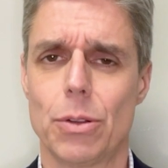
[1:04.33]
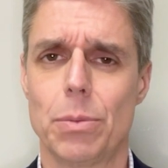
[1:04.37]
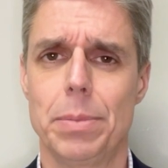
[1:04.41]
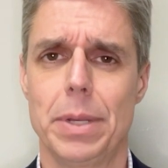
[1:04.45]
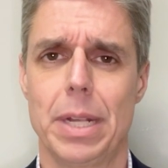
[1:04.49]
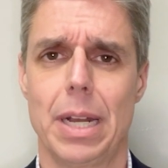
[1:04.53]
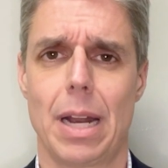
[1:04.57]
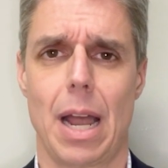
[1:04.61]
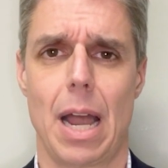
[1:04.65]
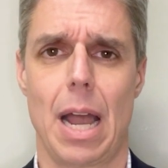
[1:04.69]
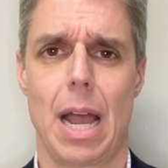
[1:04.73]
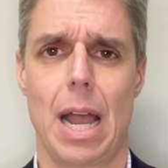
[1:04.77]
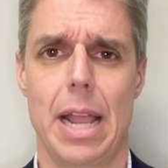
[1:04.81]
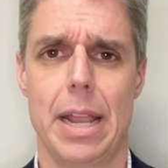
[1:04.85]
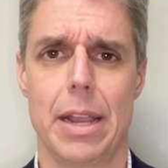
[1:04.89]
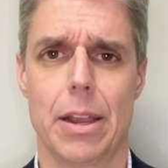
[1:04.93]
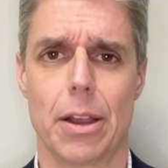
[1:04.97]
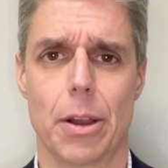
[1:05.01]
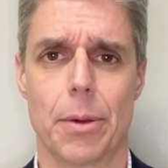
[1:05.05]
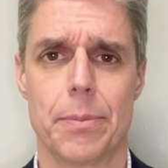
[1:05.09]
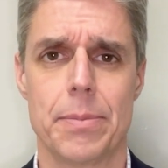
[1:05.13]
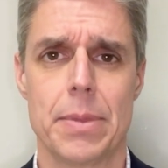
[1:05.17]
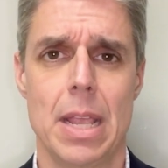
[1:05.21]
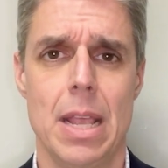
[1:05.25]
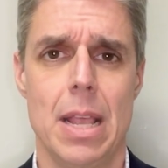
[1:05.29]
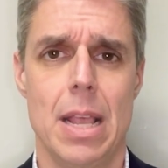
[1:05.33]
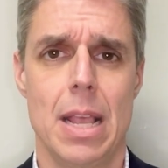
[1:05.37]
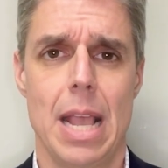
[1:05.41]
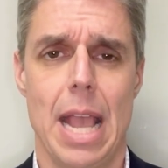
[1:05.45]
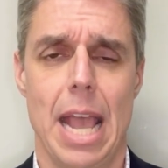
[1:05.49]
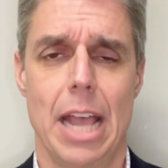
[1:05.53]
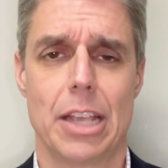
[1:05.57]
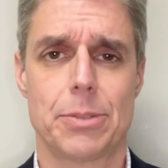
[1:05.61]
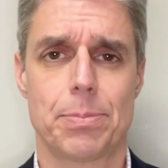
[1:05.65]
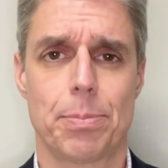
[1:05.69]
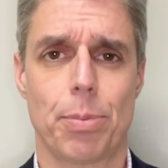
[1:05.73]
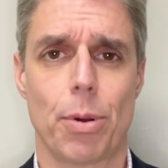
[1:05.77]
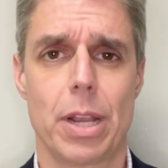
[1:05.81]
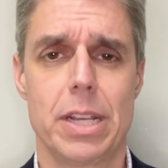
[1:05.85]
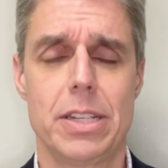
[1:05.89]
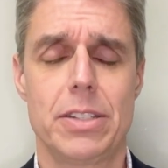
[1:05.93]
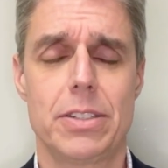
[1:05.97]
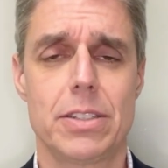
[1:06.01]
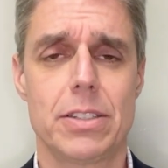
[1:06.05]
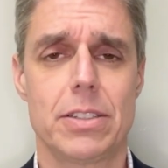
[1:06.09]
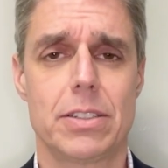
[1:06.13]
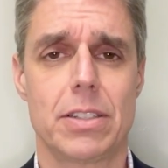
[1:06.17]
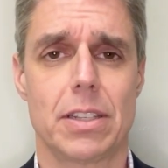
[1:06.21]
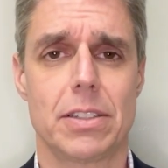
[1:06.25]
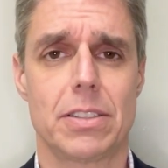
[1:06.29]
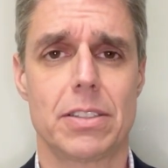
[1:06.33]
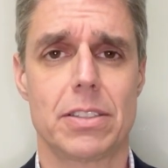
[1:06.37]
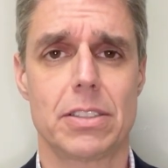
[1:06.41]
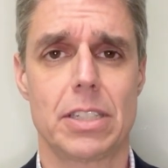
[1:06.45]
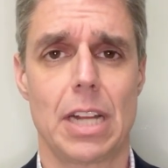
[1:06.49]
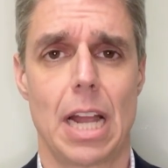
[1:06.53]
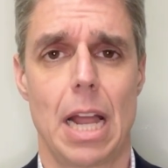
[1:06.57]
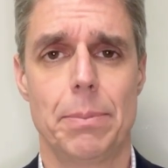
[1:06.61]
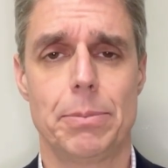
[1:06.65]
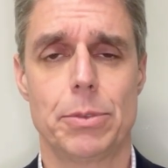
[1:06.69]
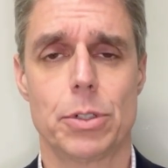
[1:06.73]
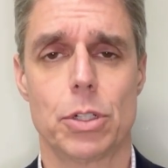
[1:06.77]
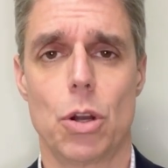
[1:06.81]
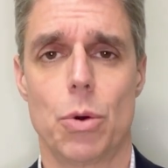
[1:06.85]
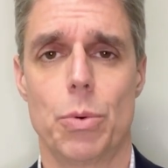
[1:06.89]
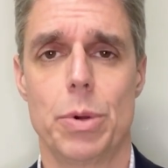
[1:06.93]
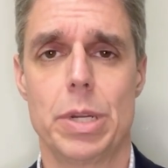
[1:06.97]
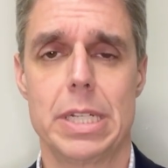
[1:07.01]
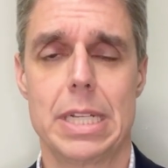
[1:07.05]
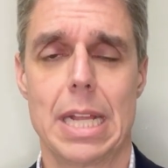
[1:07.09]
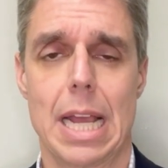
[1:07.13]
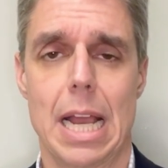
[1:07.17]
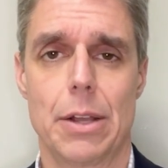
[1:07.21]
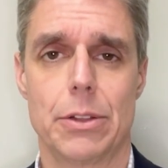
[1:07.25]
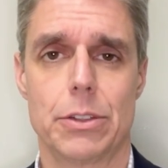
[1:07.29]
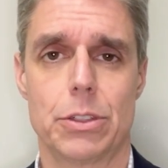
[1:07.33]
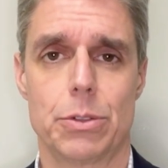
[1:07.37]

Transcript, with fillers: bit higher as prices stopped going down.